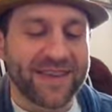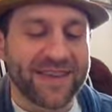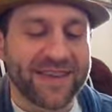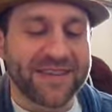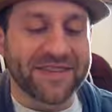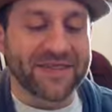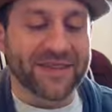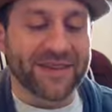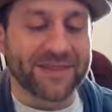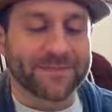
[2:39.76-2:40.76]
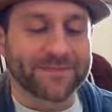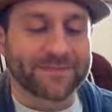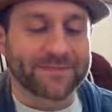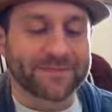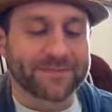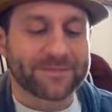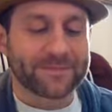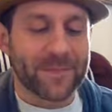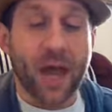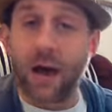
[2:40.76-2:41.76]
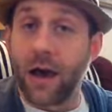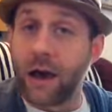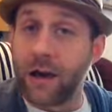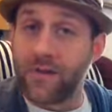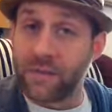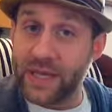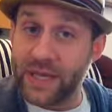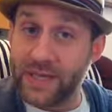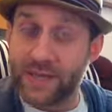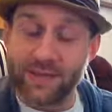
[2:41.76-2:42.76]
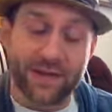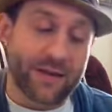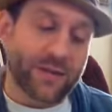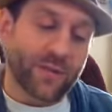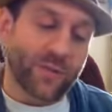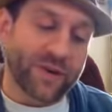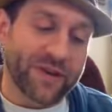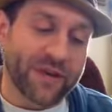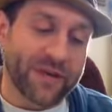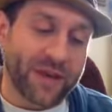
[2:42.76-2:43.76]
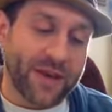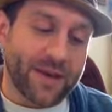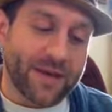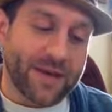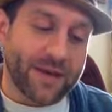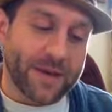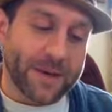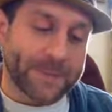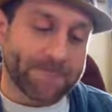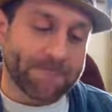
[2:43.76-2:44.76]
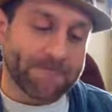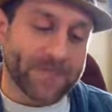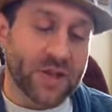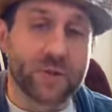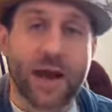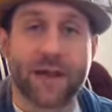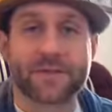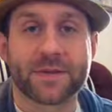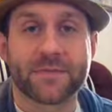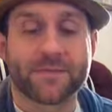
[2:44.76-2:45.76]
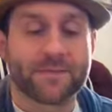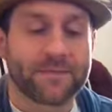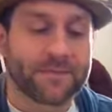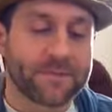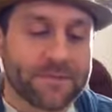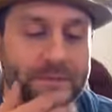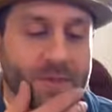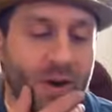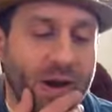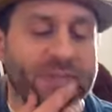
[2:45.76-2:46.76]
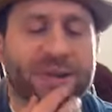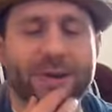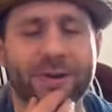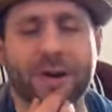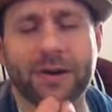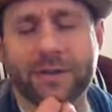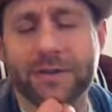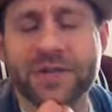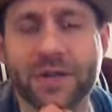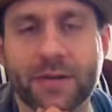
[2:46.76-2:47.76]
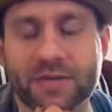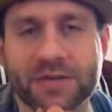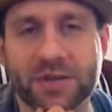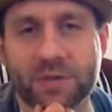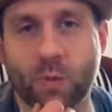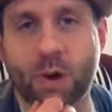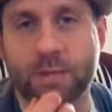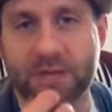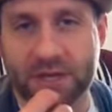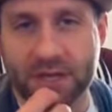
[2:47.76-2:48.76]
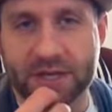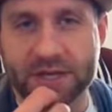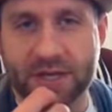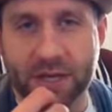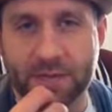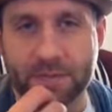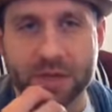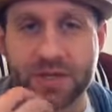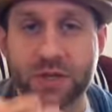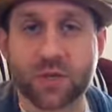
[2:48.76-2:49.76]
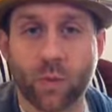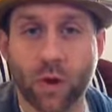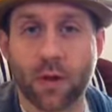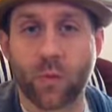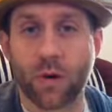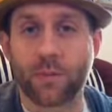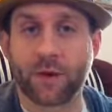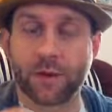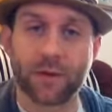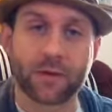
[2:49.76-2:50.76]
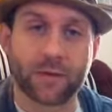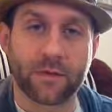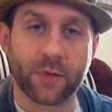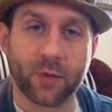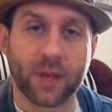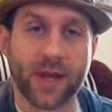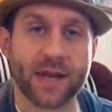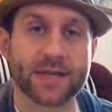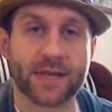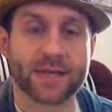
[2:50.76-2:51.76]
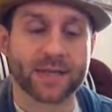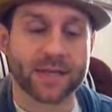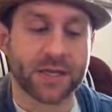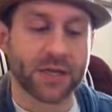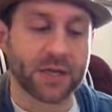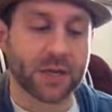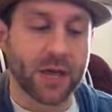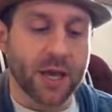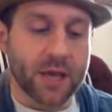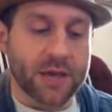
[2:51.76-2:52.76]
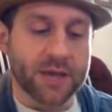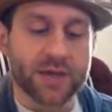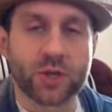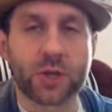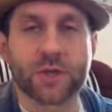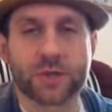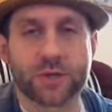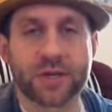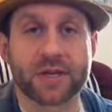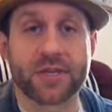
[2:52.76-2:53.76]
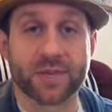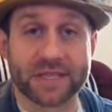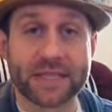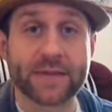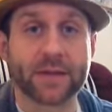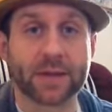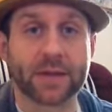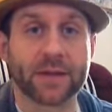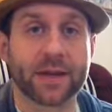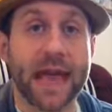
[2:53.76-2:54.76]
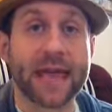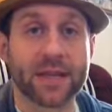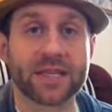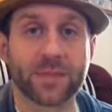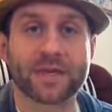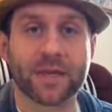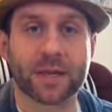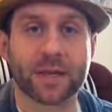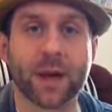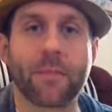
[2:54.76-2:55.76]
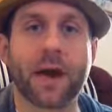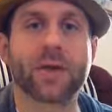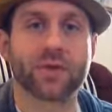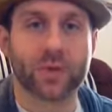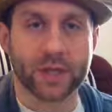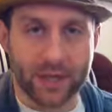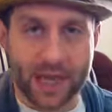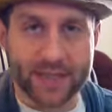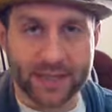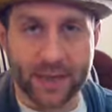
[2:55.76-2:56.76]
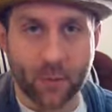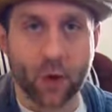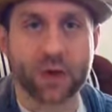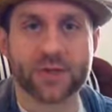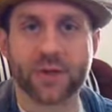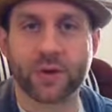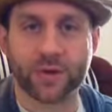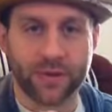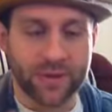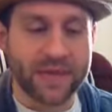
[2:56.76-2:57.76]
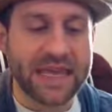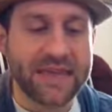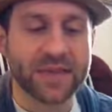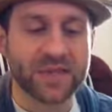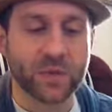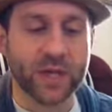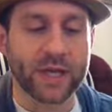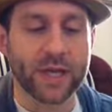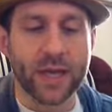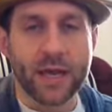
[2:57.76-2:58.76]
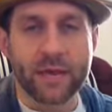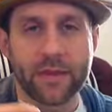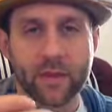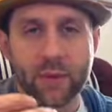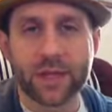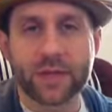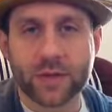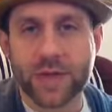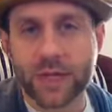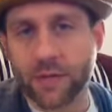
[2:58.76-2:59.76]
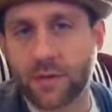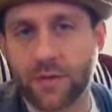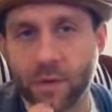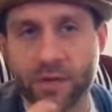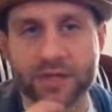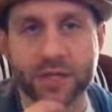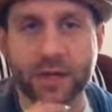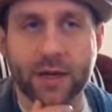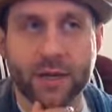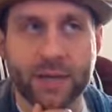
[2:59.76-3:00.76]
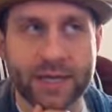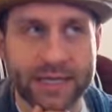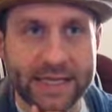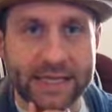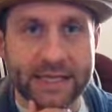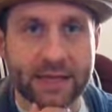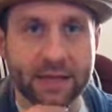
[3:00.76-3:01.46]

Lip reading: is of a piece with the draft. Oh, I'm sorry, no, of discussion 1, because in discussion 1, where I'm going to be looking for you pulling that in-text citation, this journal entry is specifically and explicitly about doing that same work. So in this week, they're really trying to get you to focus on the need and the